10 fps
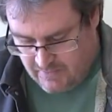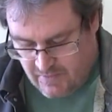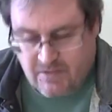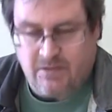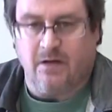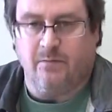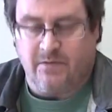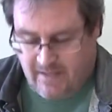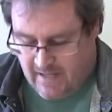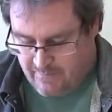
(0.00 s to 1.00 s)
You can
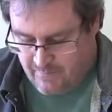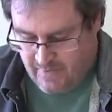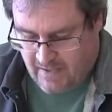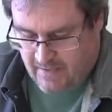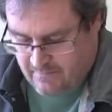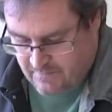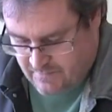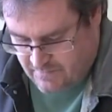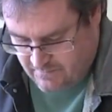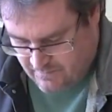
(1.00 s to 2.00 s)
double that by
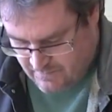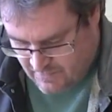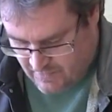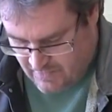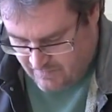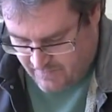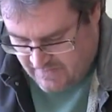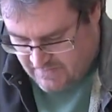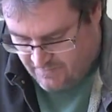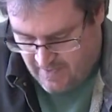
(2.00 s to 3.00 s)
turning the
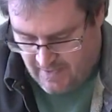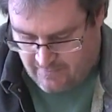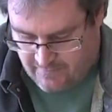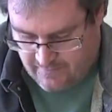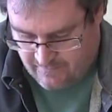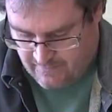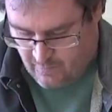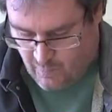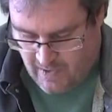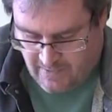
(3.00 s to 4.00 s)
piece around,
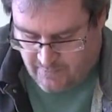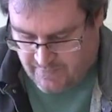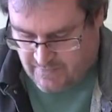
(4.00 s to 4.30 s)
a wider